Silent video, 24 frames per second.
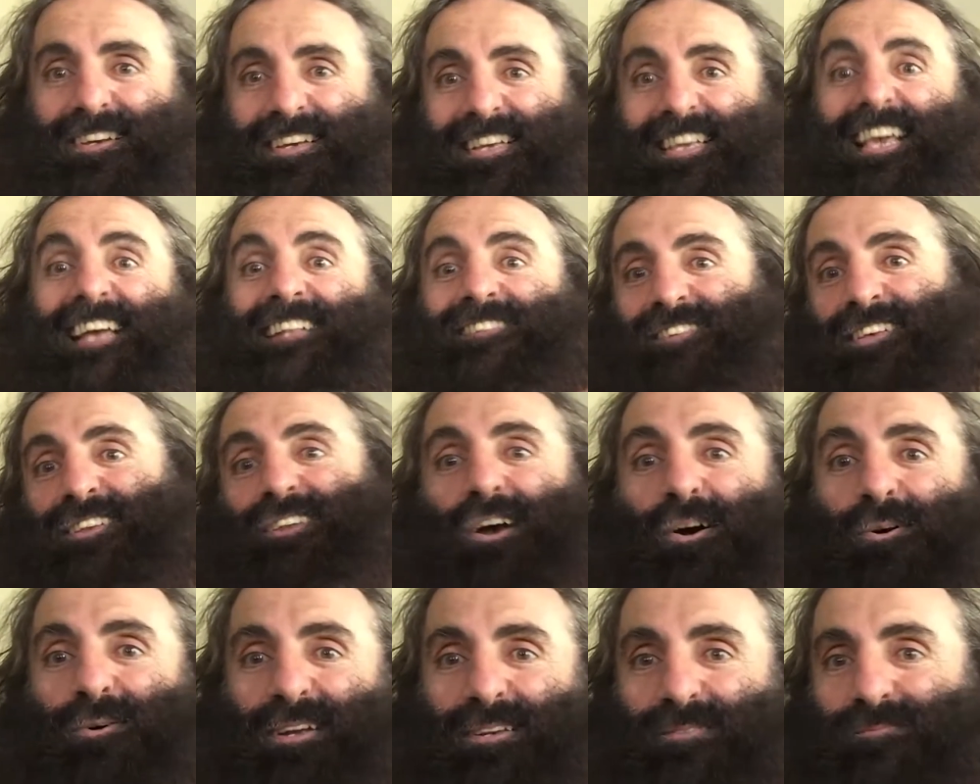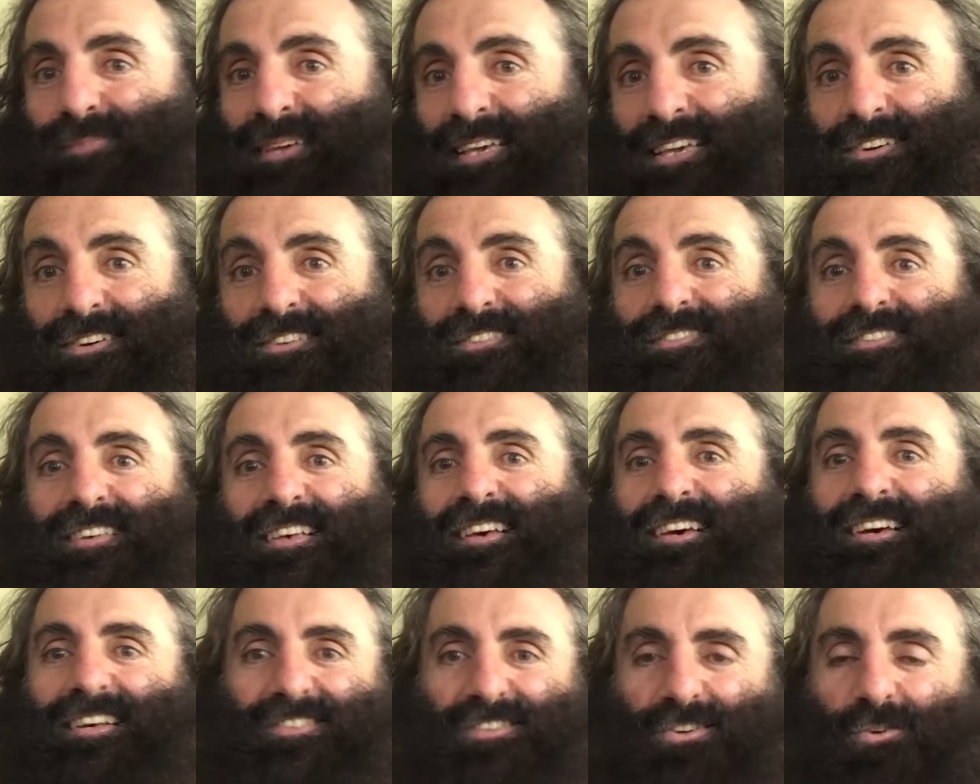get to know it, because
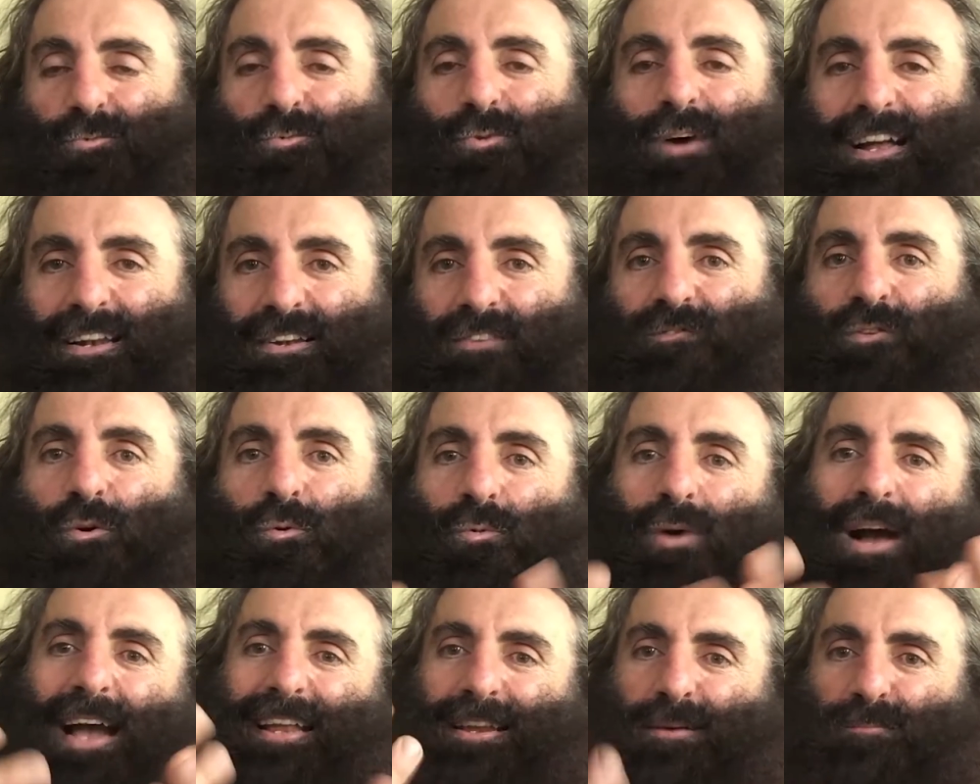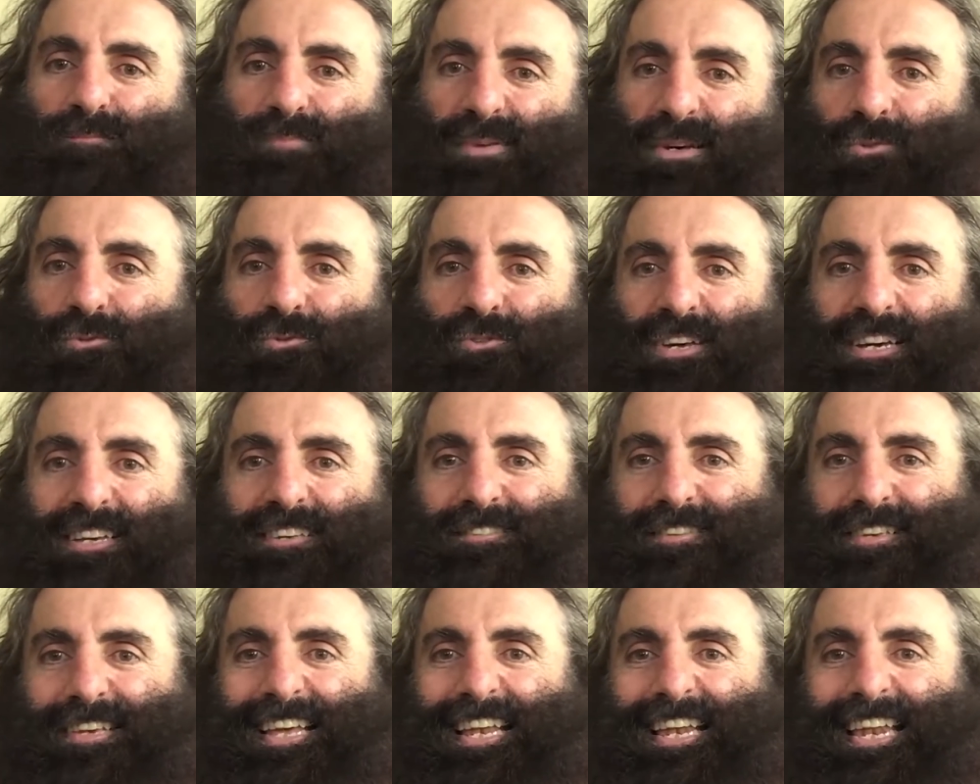it's a wonderful way to build
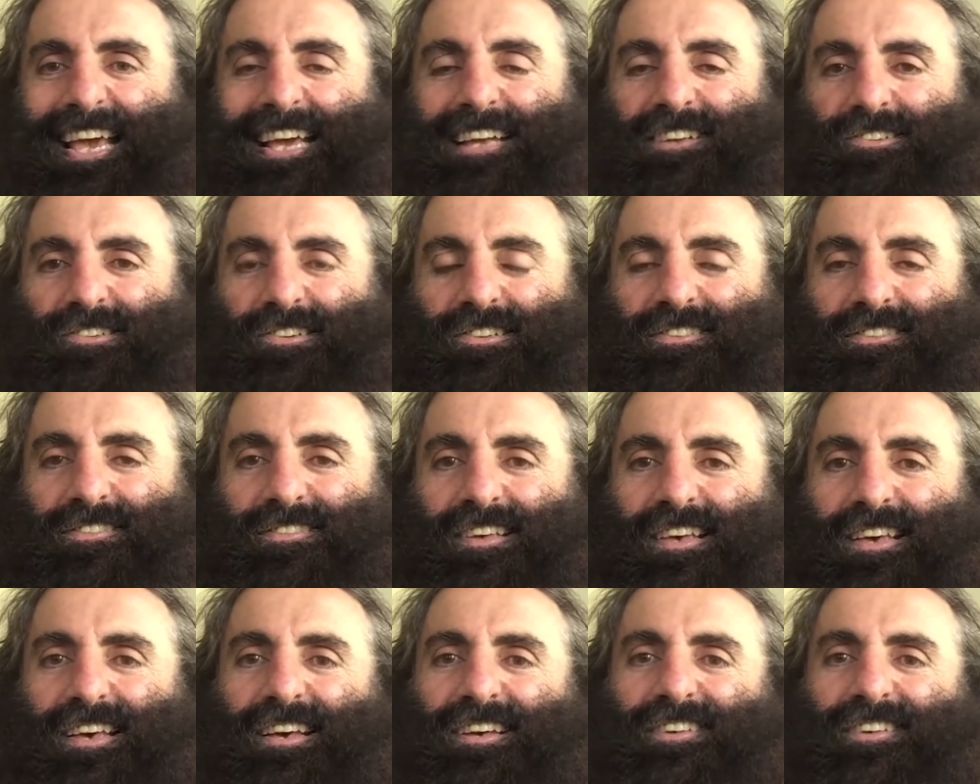these connections.